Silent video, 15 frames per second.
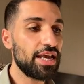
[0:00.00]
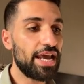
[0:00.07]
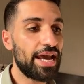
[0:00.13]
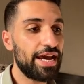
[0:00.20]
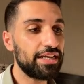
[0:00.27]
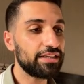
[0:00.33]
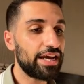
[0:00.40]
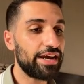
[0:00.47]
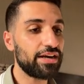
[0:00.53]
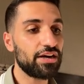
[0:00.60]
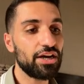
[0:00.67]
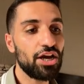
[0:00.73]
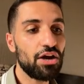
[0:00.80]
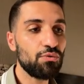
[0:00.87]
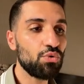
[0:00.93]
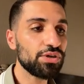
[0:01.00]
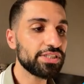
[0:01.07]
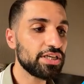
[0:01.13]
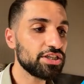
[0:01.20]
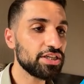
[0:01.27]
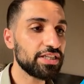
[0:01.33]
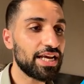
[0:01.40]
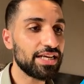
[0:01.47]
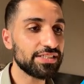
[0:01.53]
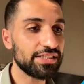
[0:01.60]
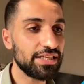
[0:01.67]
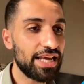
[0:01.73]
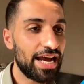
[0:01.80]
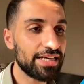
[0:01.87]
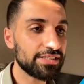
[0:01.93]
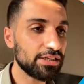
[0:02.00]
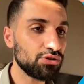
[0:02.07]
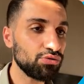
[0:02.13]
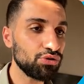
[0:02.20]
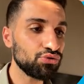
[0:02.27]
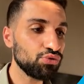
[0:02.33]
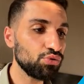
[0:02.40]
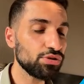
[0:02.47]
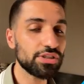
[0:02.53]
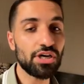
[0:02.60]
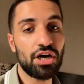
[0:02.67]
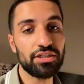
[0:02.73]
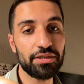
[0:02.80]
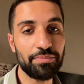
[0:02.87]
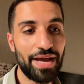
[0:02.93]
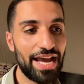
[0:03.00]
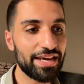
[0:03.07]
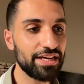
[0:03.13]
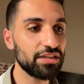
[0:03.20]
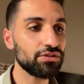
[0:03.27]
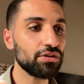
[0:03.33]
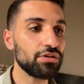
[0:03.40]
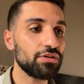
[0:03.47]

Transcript: and our AI voice agent has the access to the tools on the backend